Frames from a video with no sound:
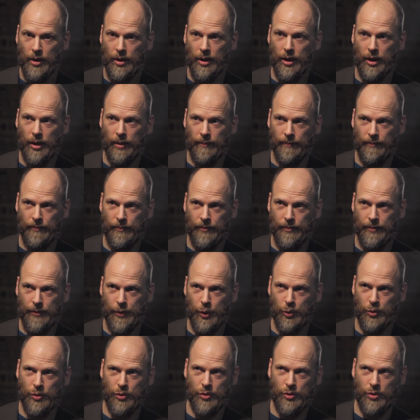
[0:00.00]

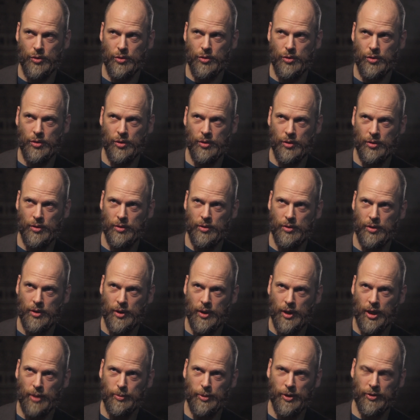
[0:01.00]
You could,
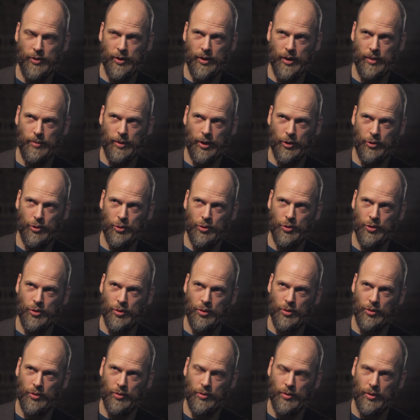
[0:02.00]
but thinking about it, you
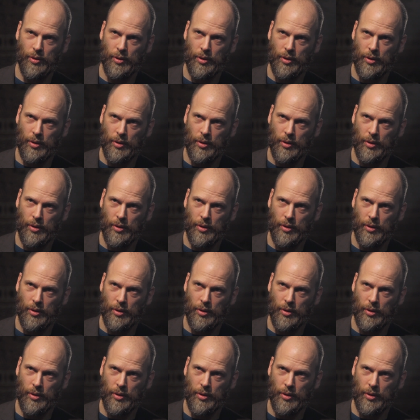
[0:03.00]
could,